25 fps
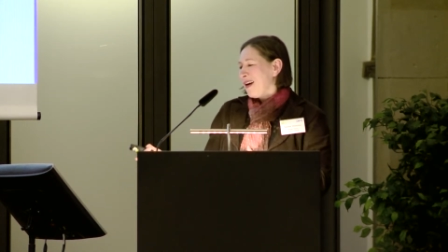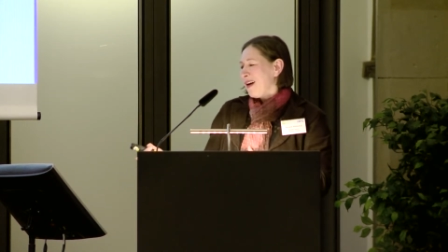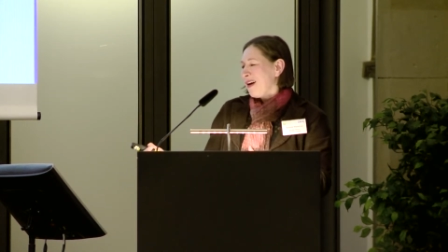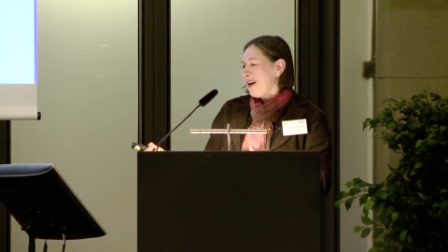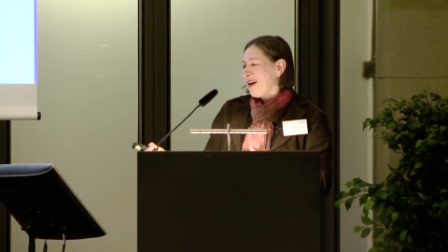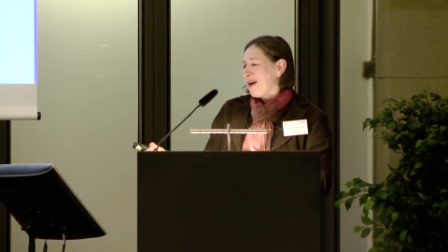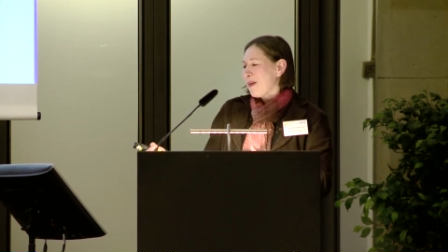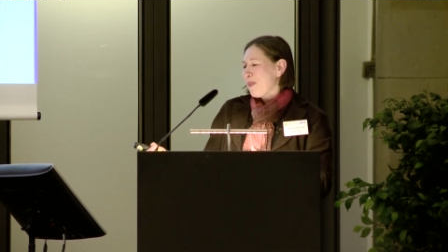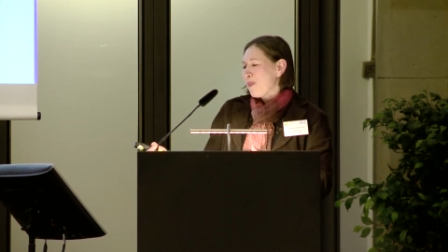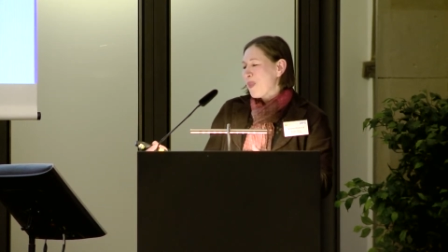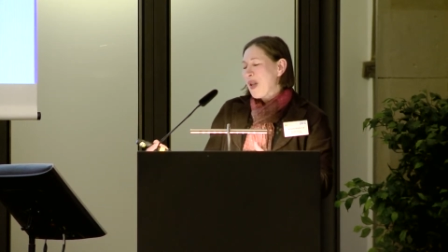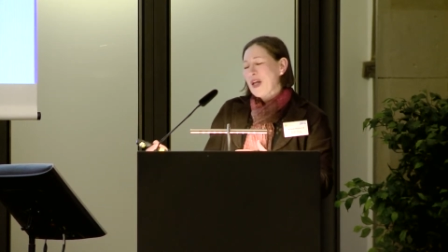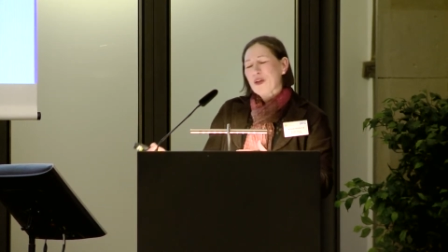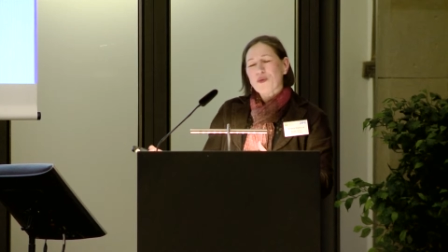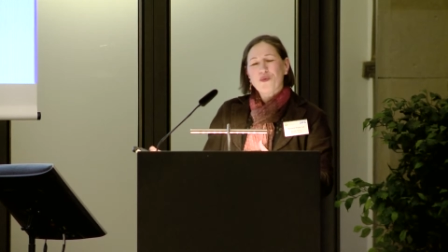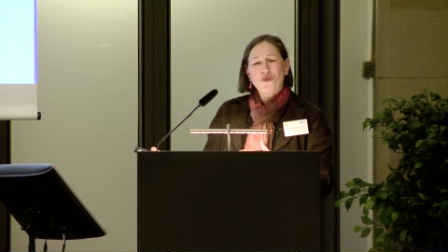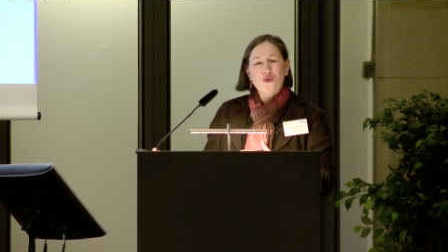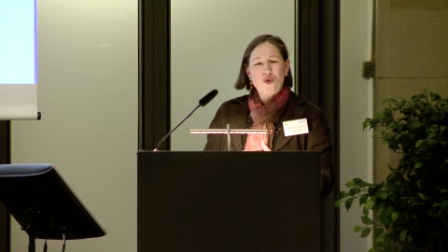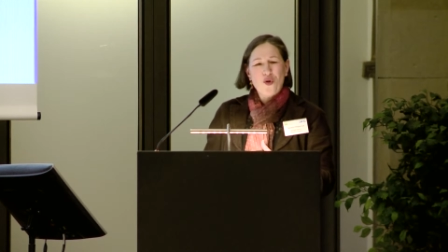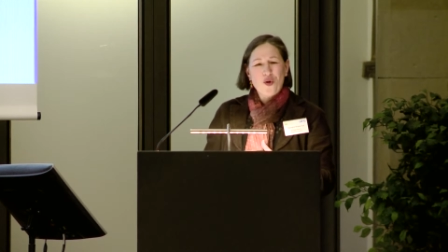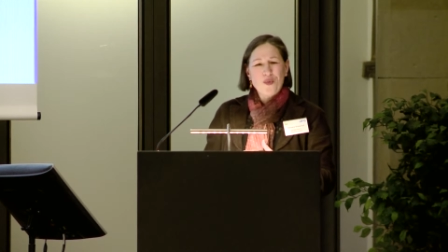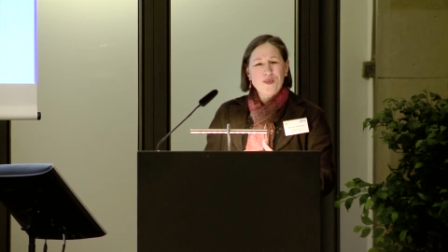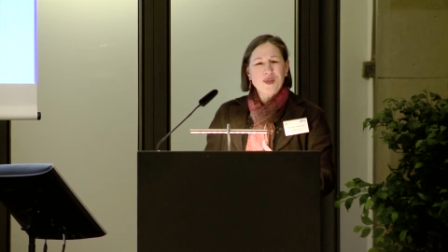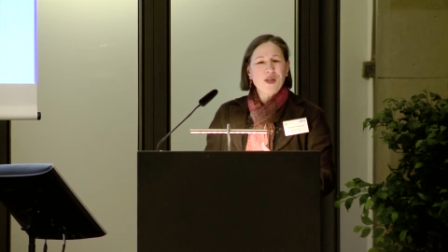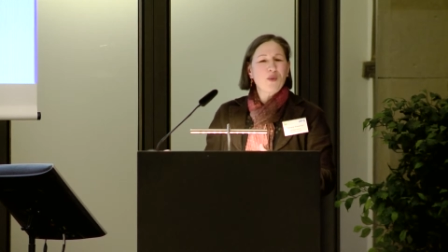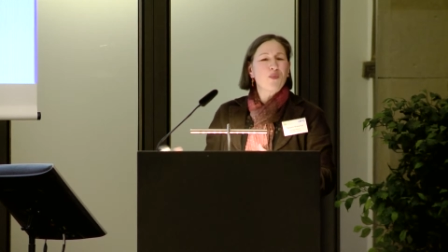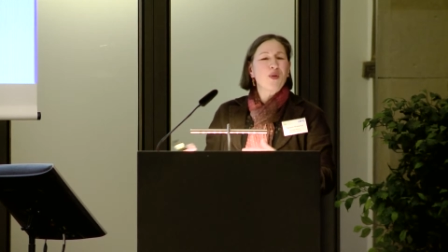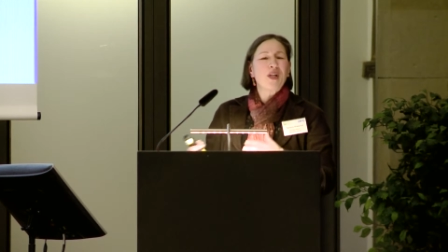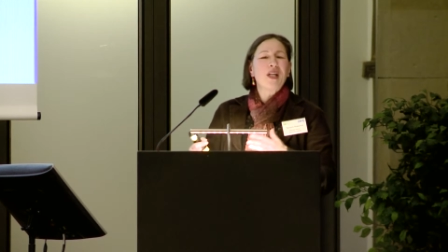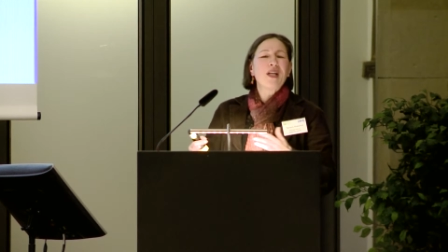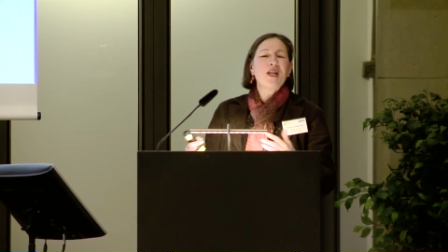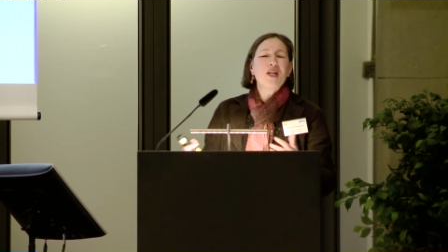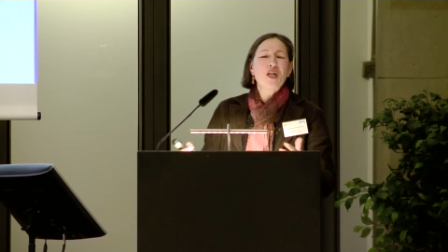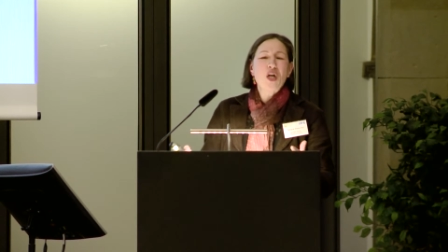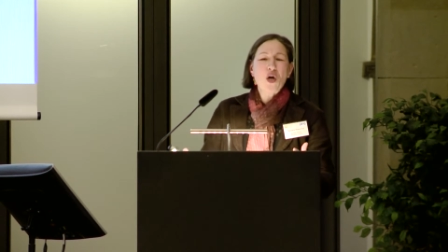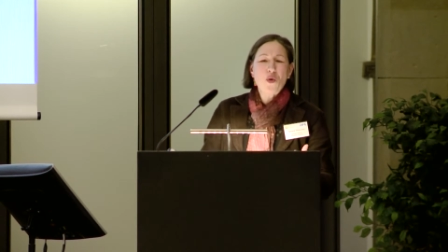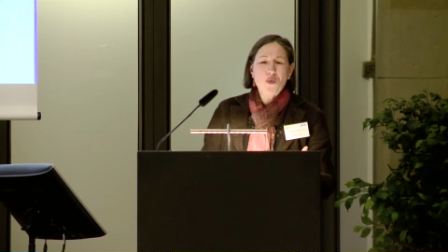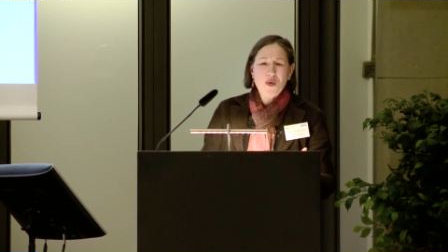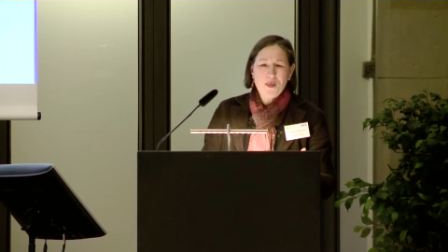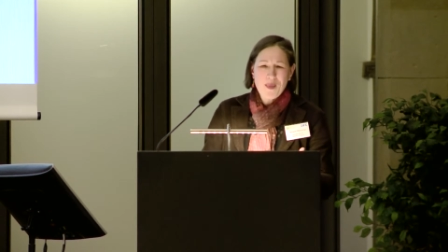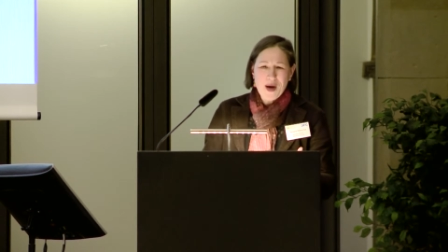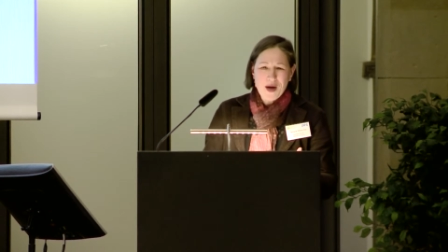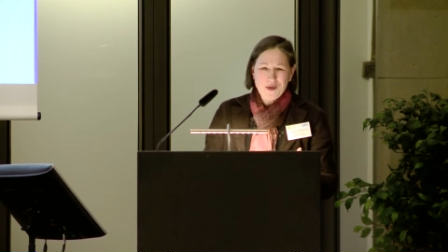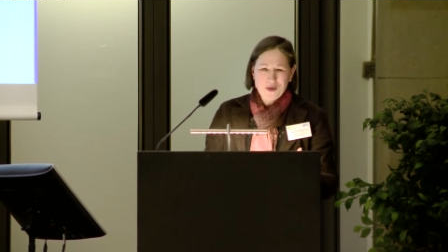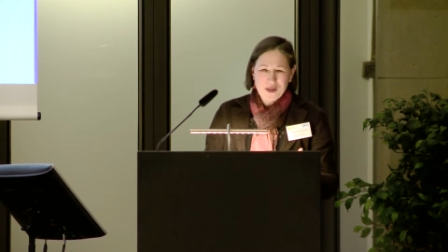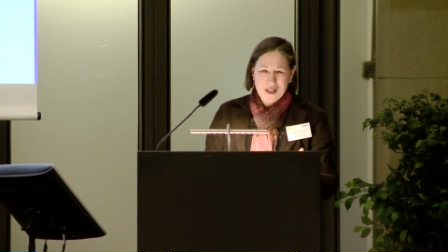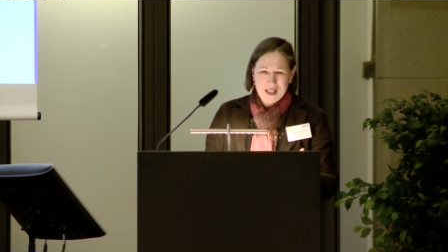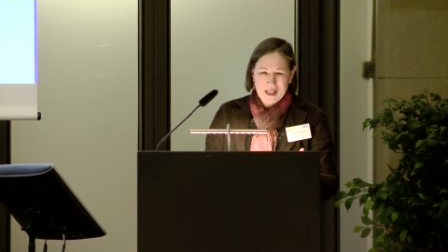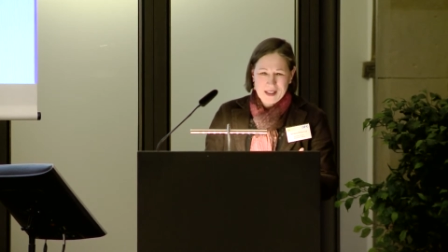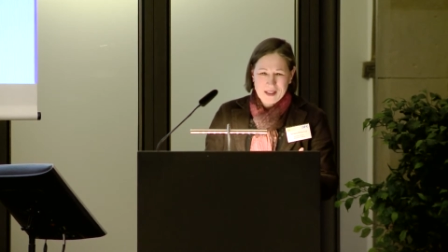uh, platforms, and we didn't know
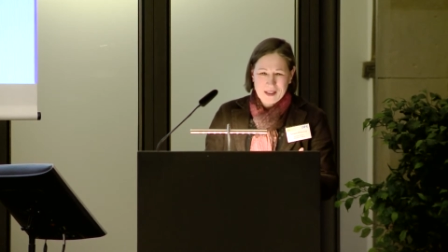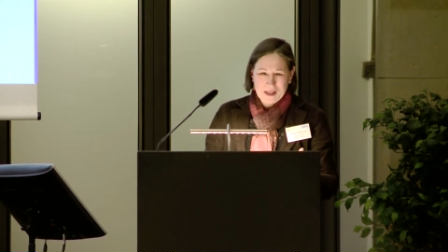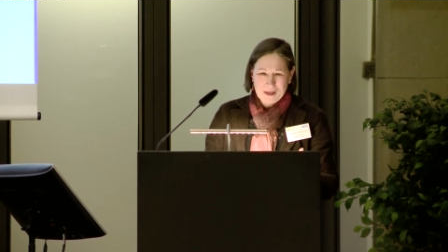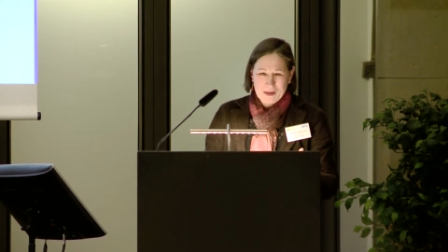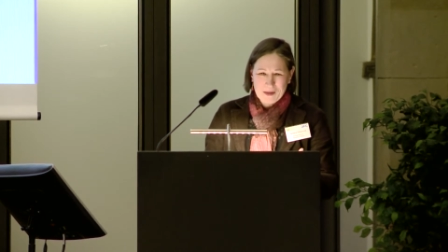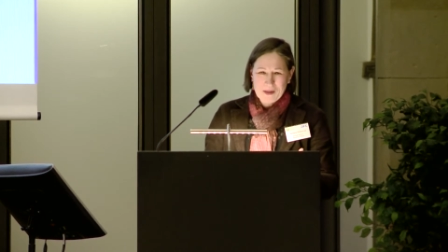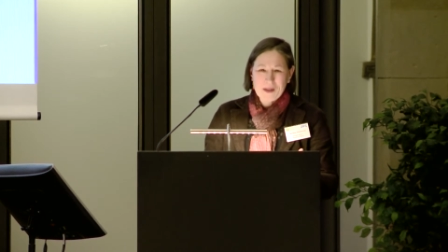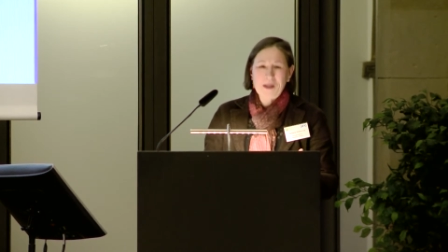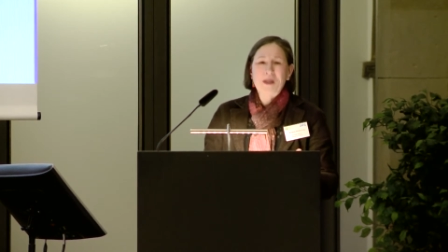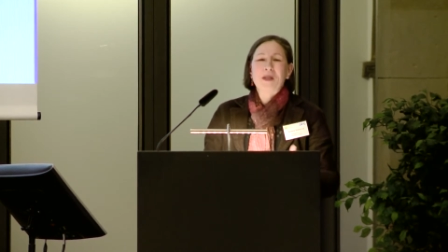about that